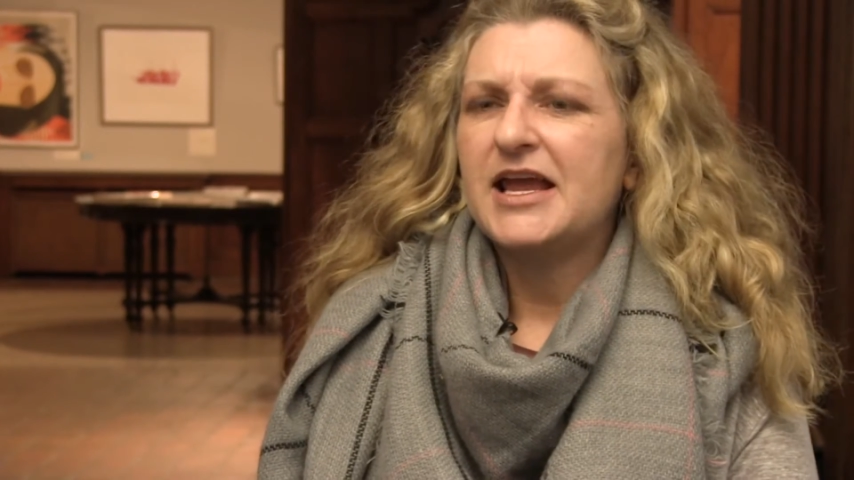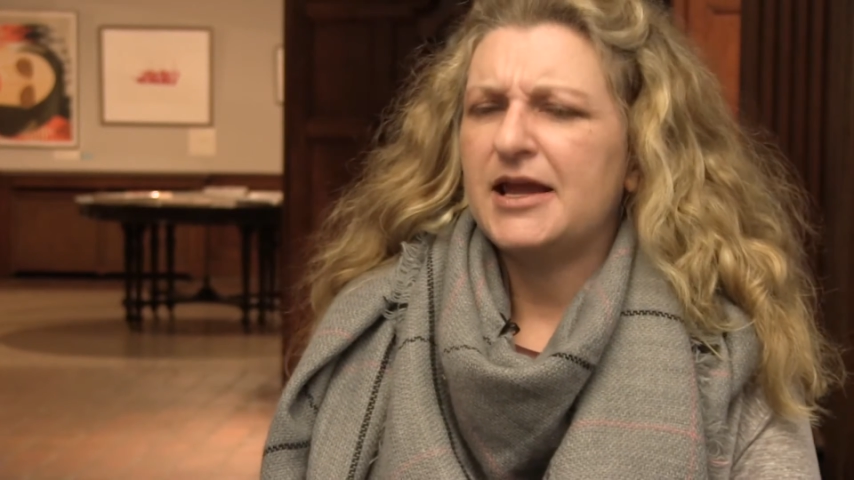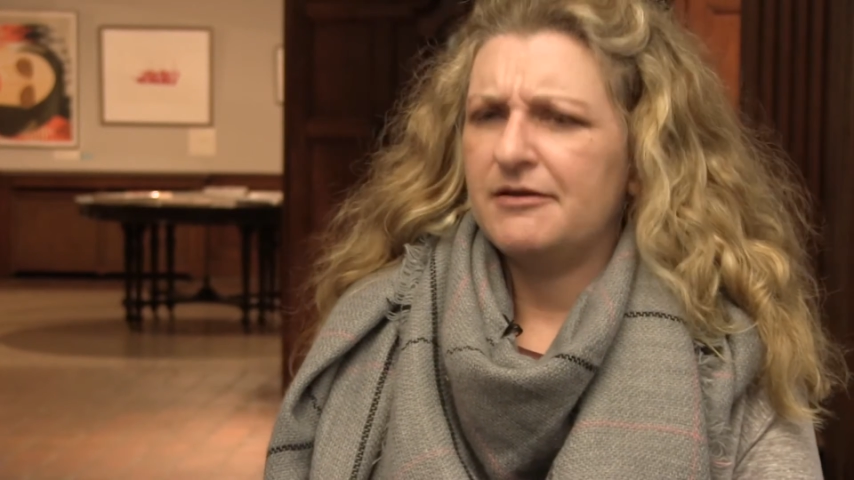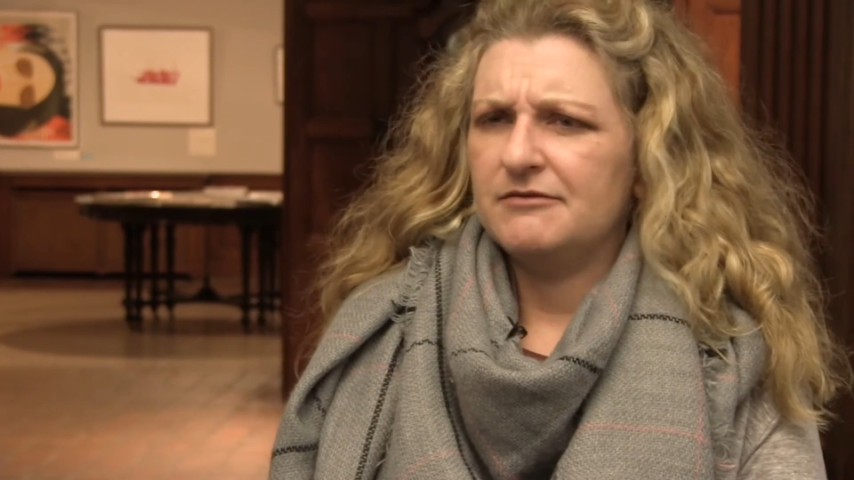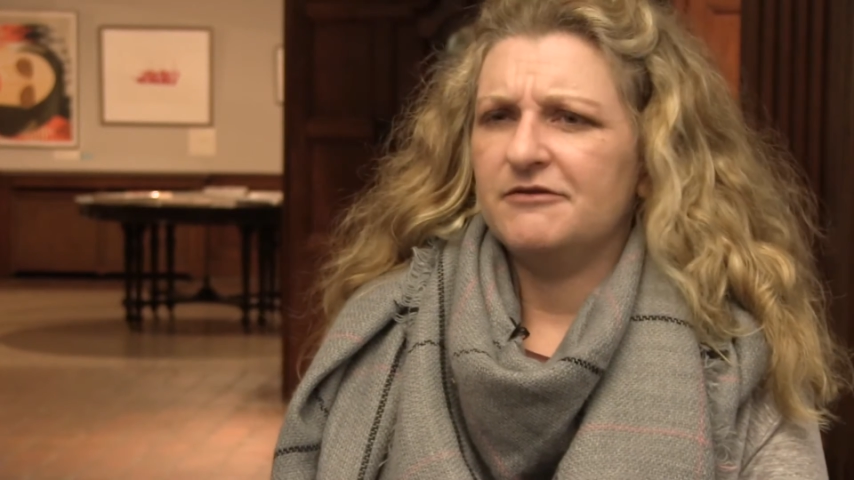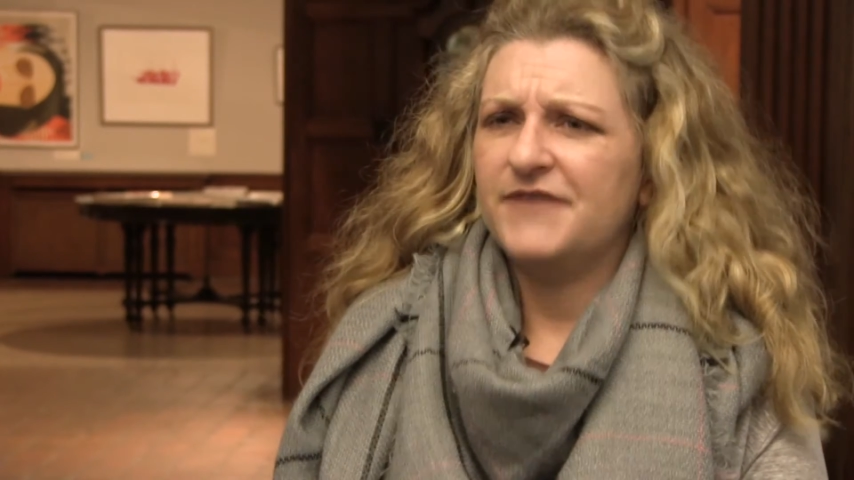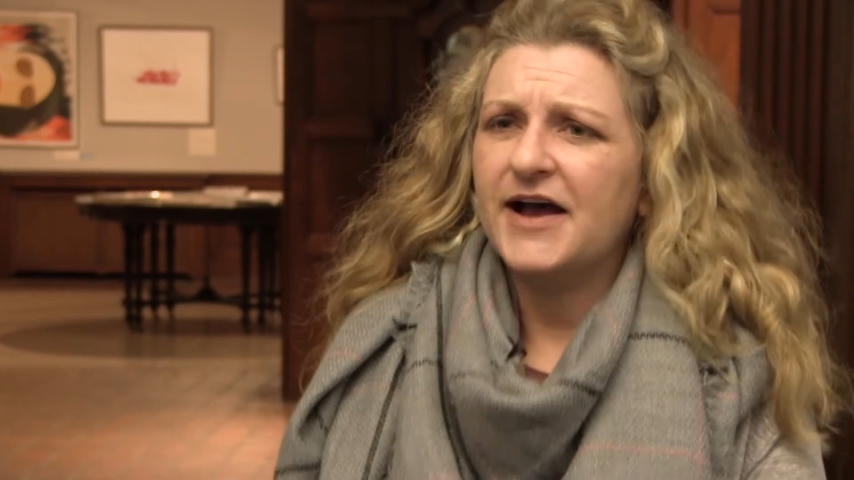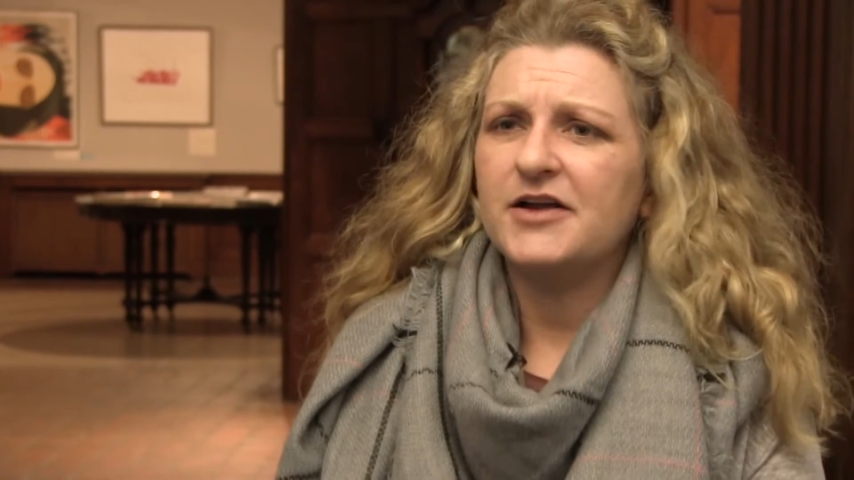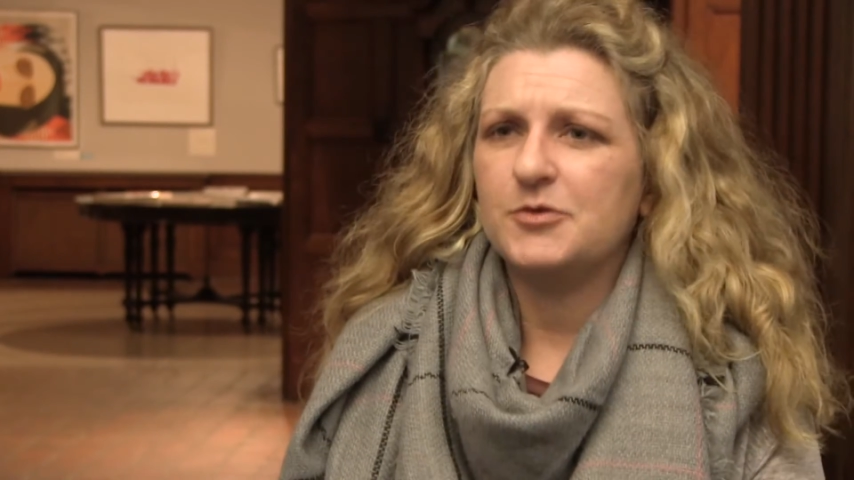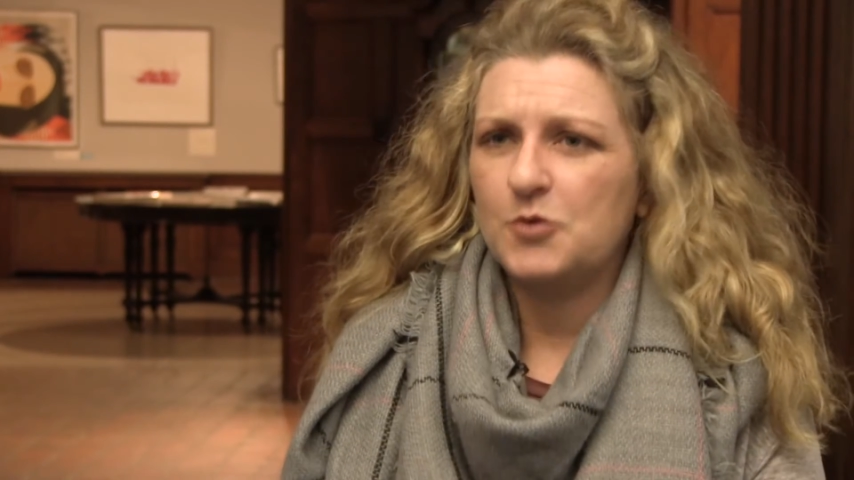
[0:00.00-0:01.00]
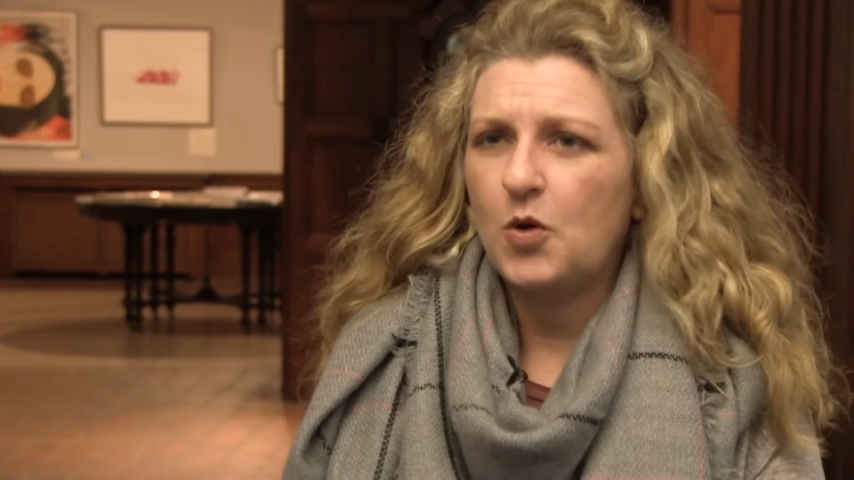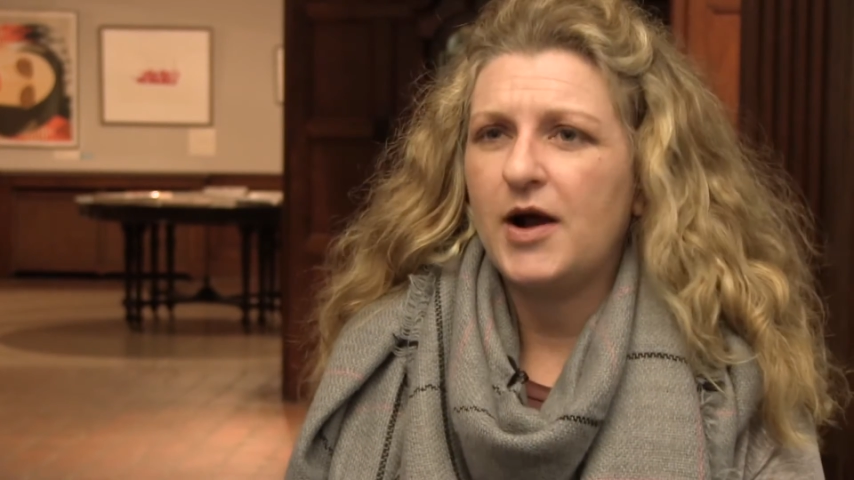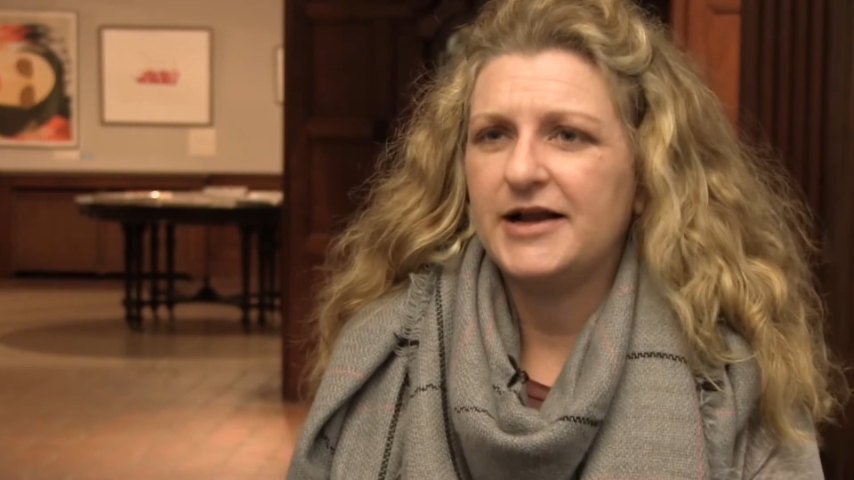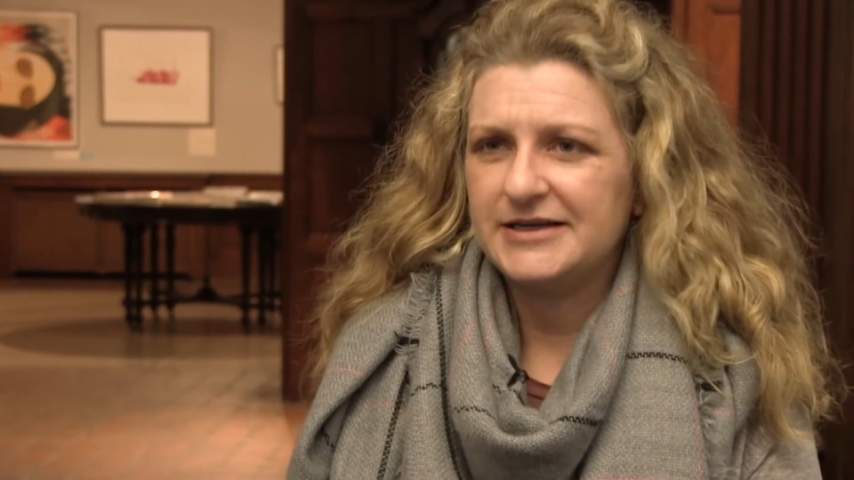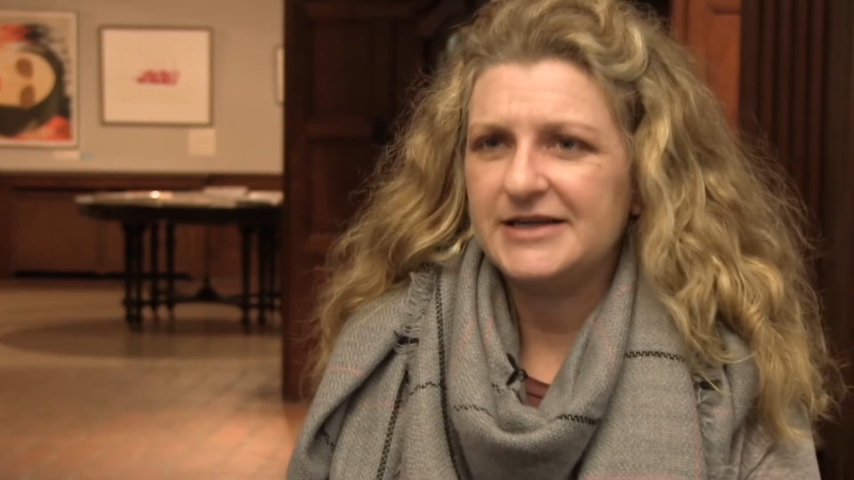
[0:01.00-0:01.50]
in volume
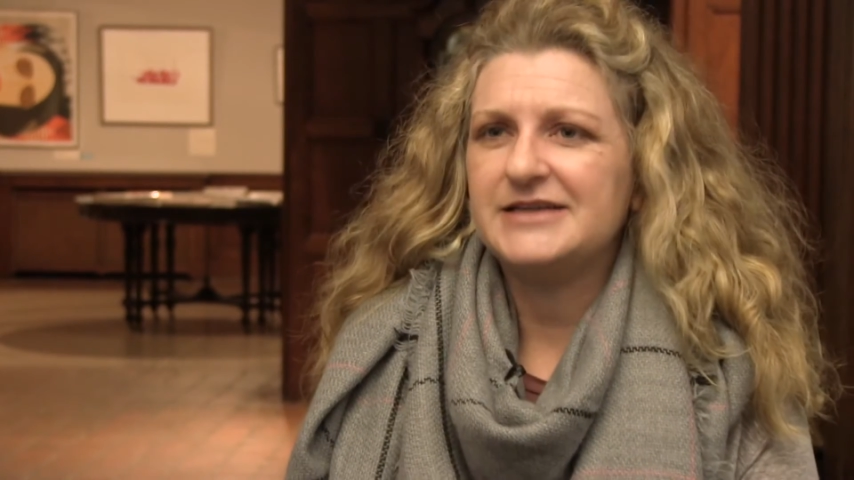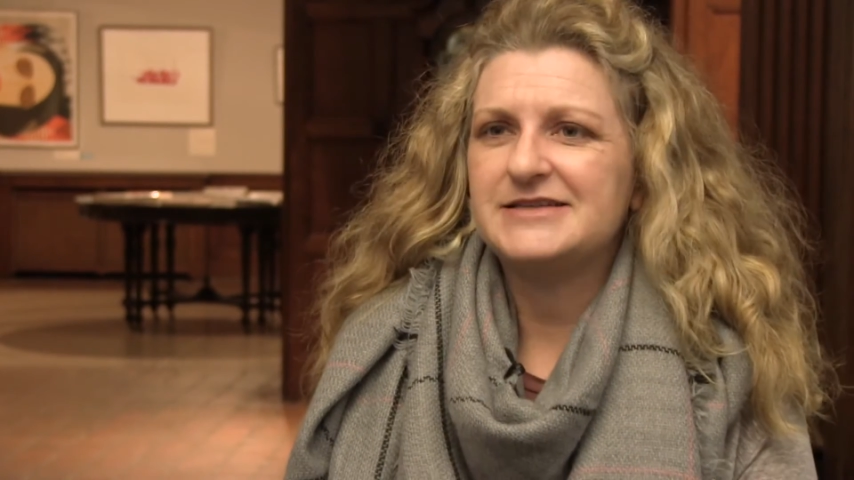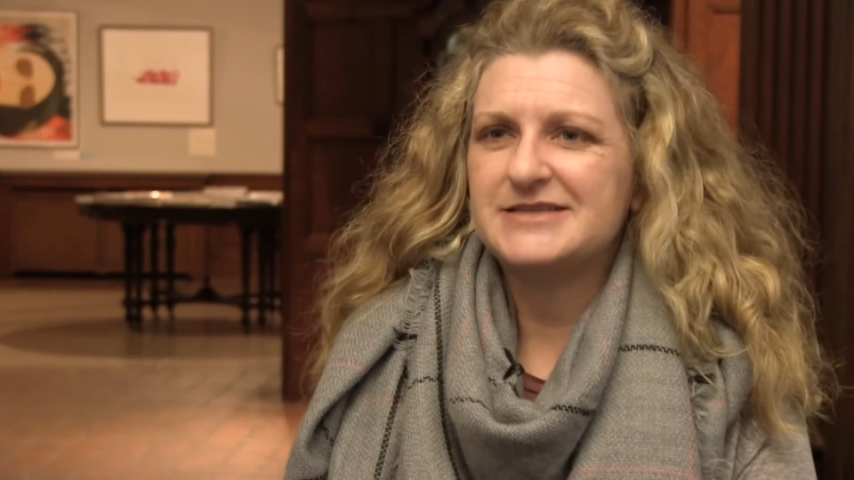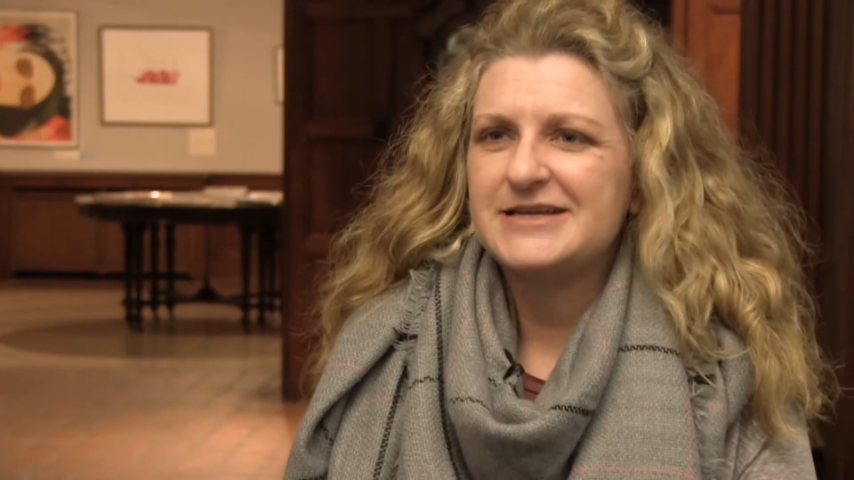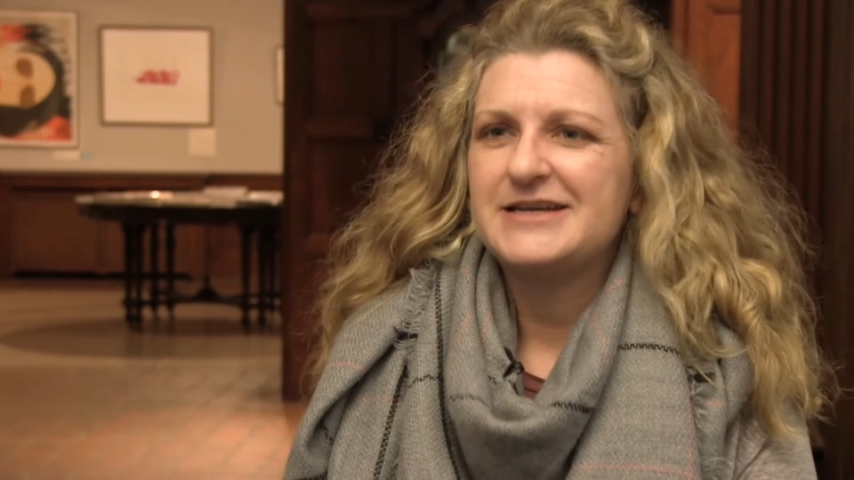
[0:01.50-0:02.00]
quantities.